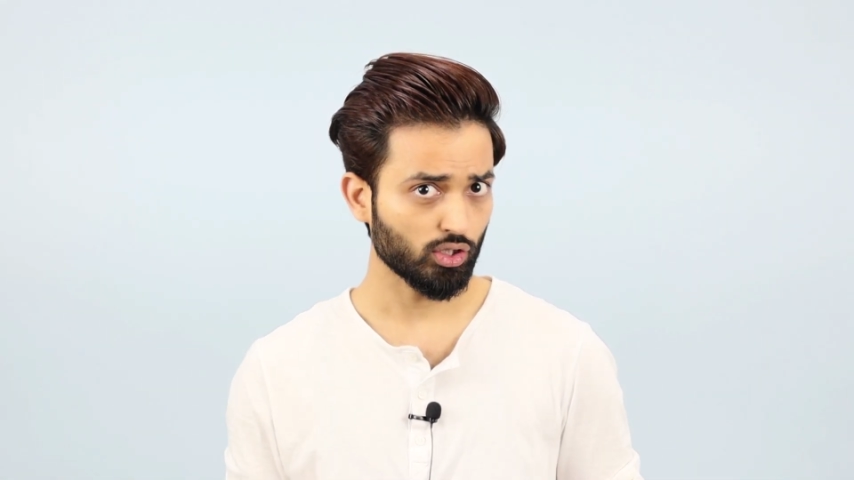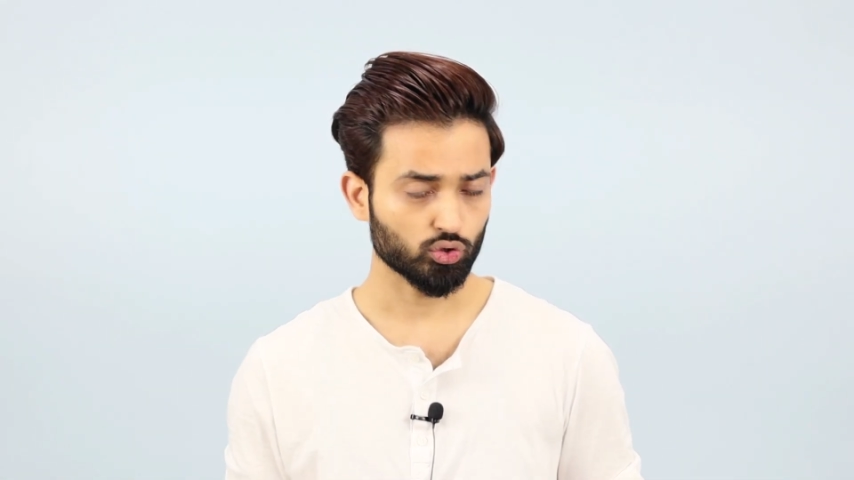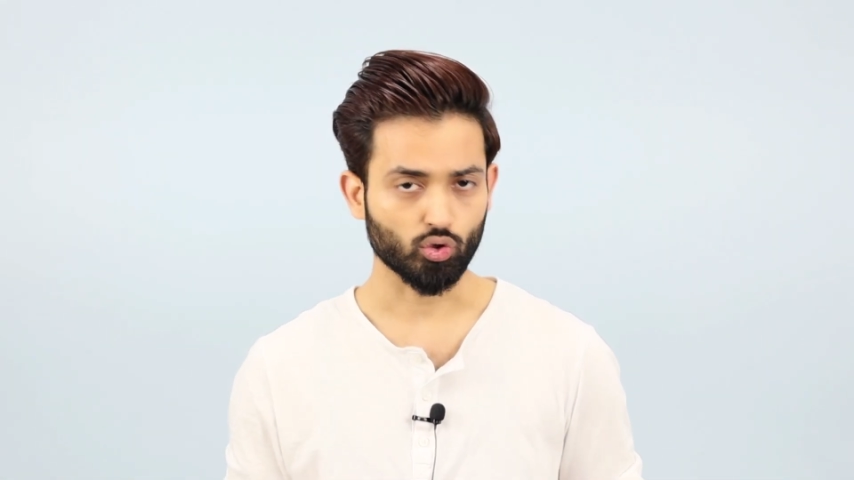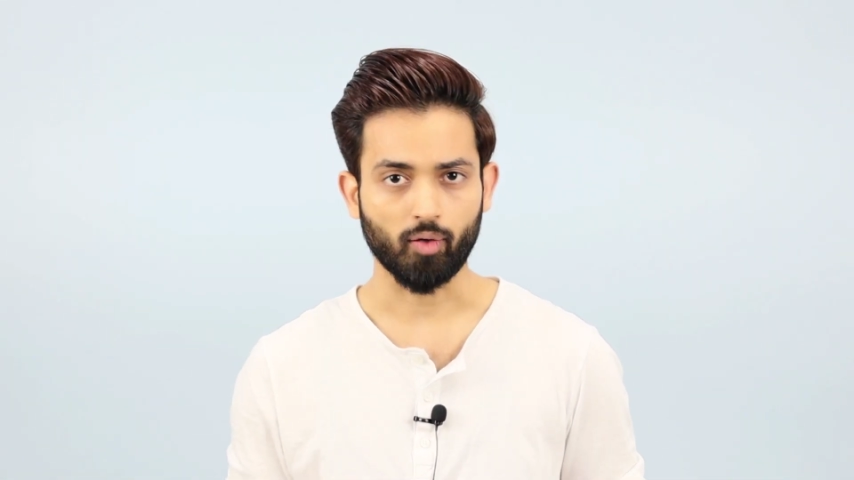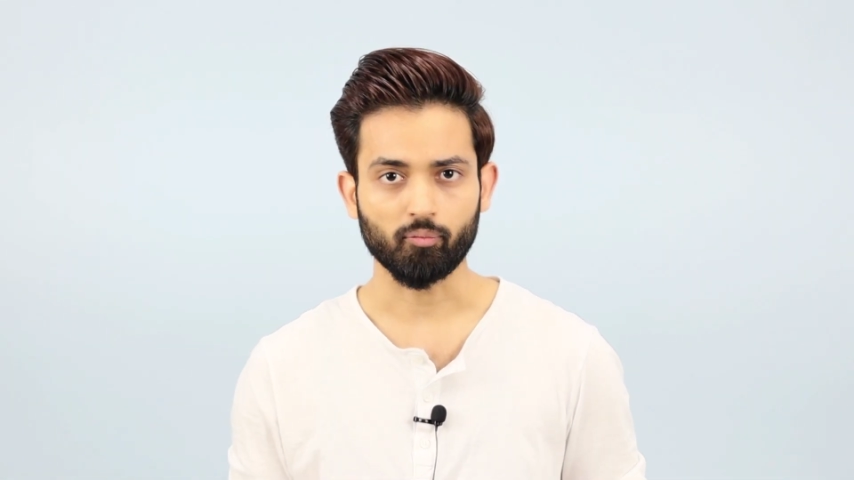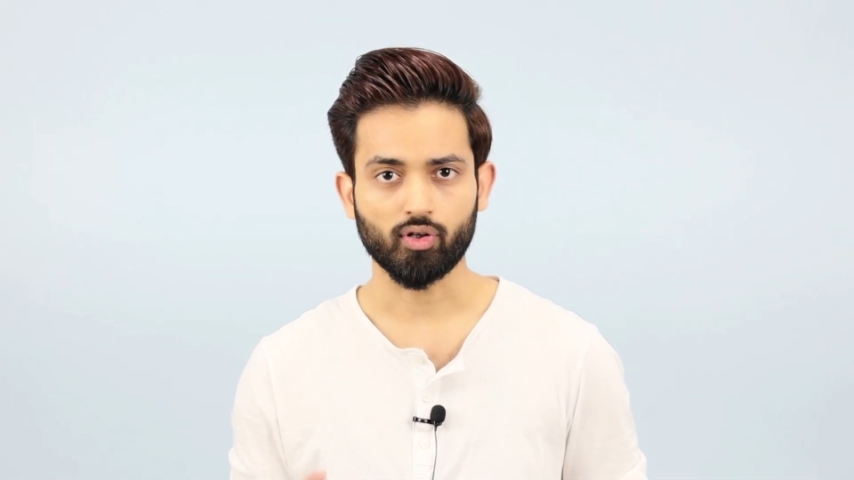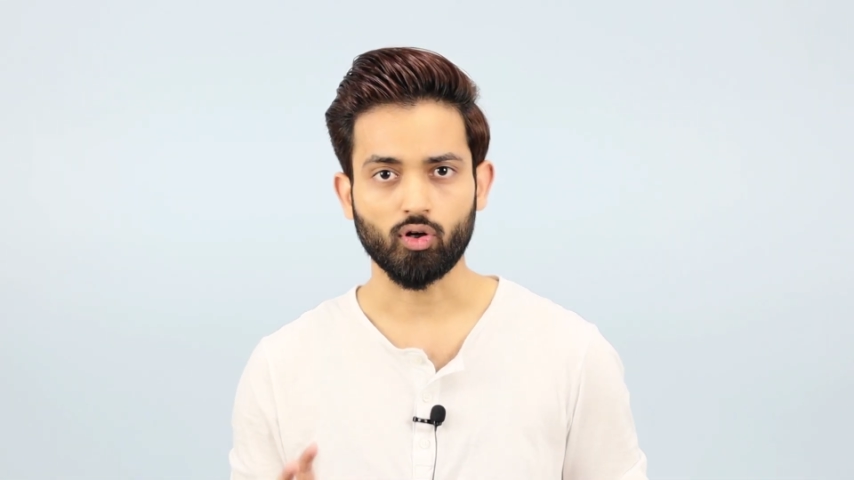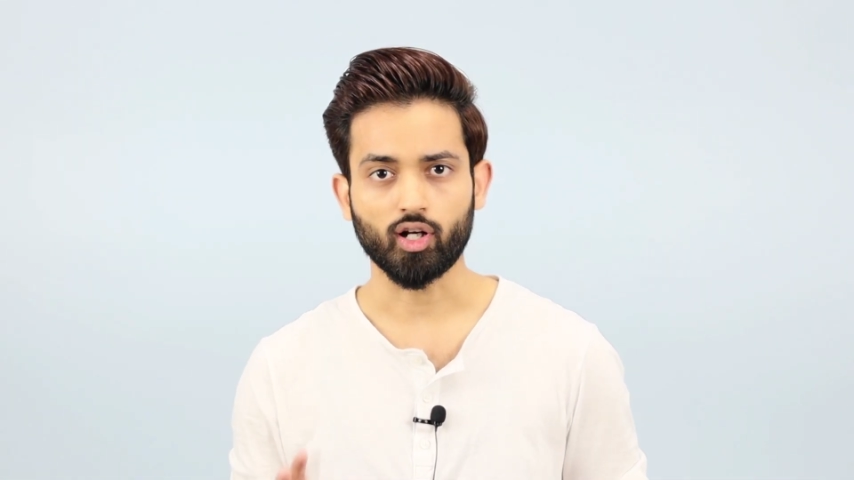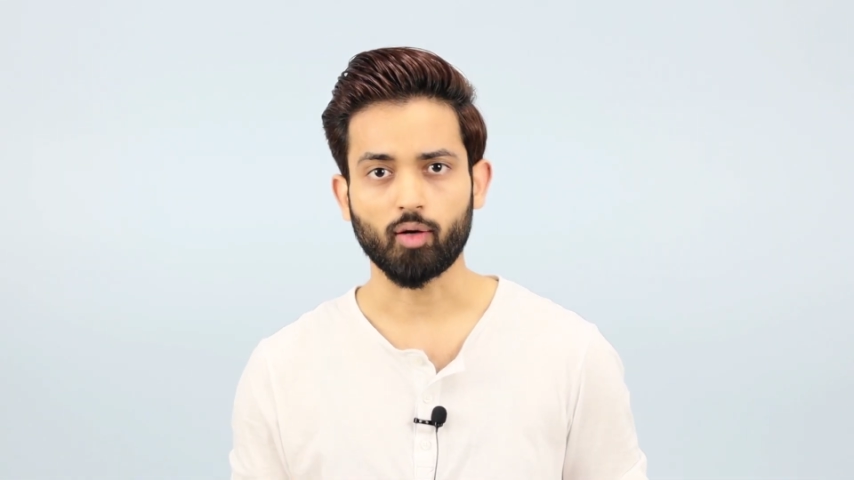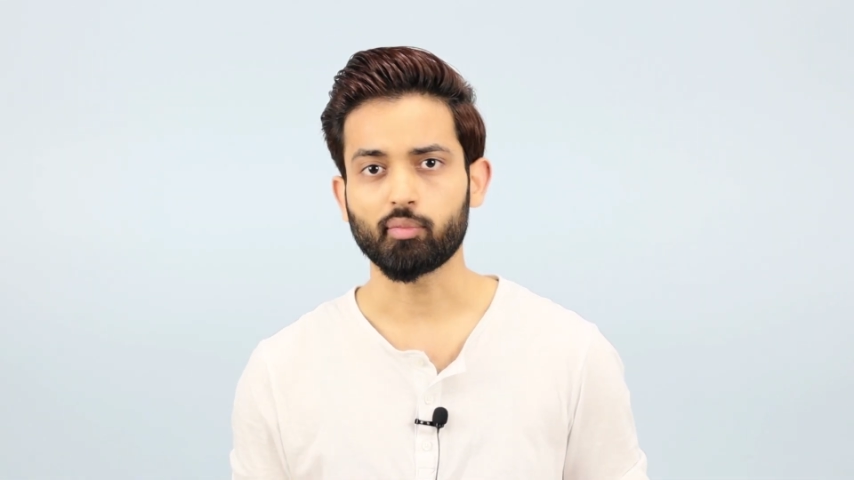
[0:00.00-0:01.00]
So I'm
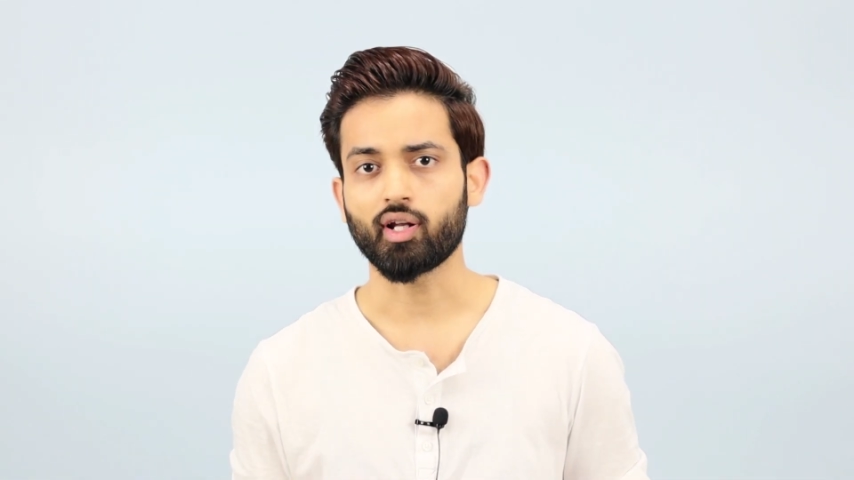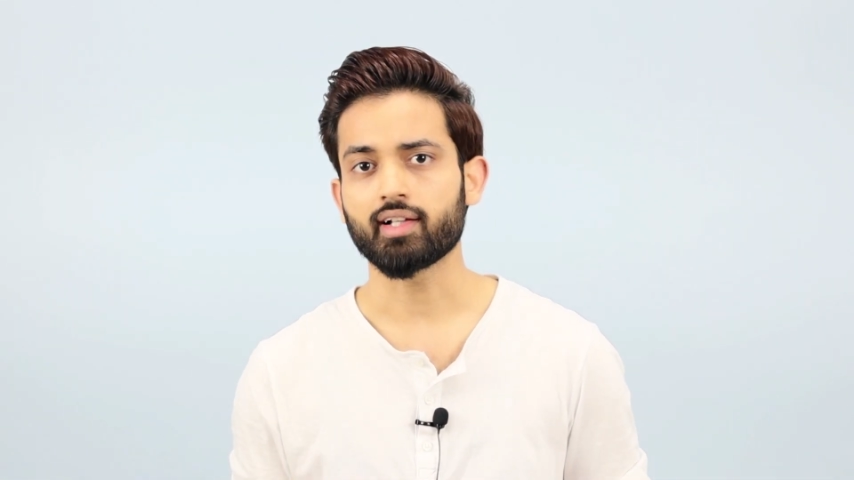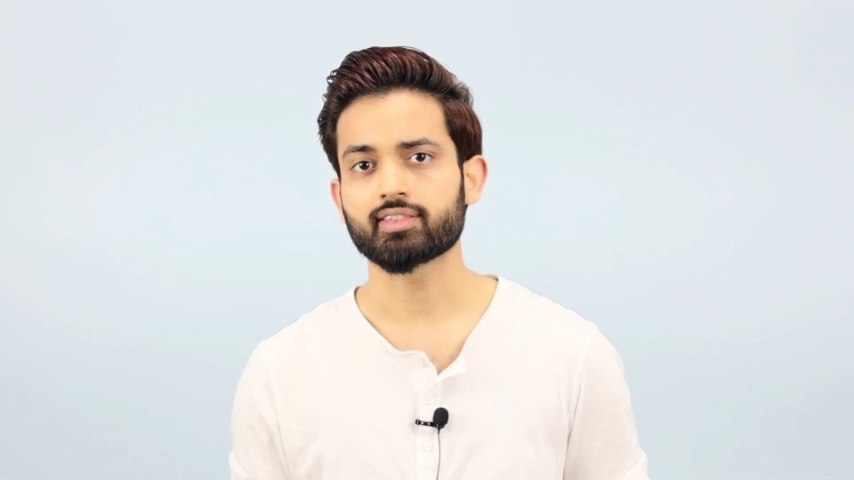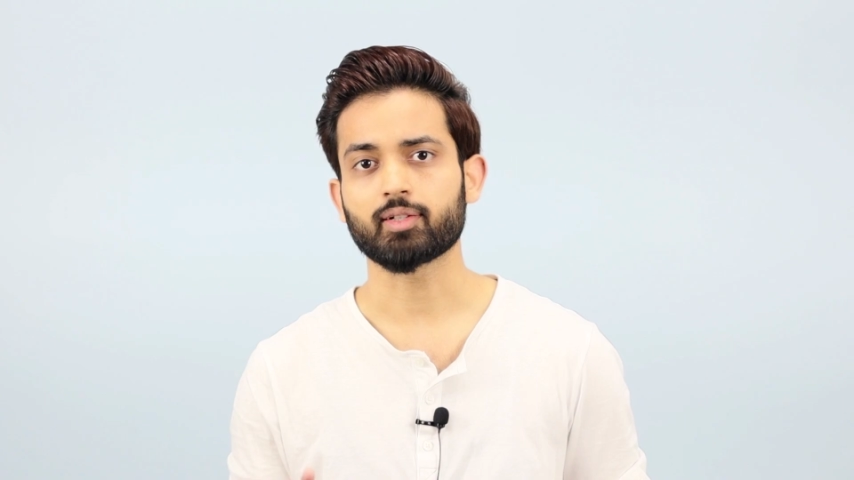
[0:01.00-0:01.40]
gonna apply